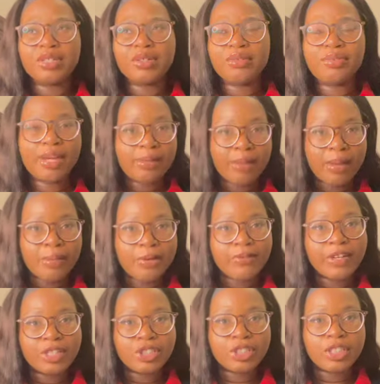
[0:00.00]
Rate My
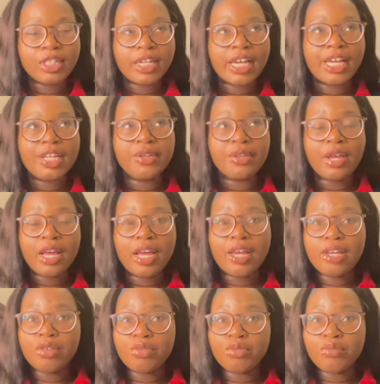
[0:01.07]
Professor, and
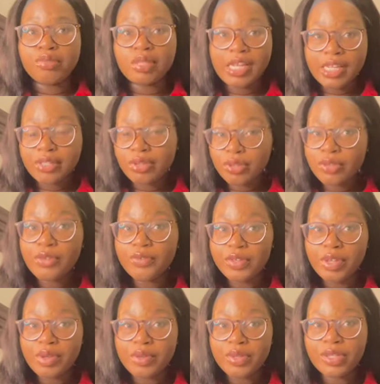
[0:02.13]
take those
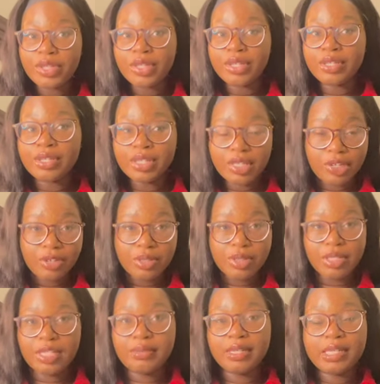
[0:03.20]
reviews seriously,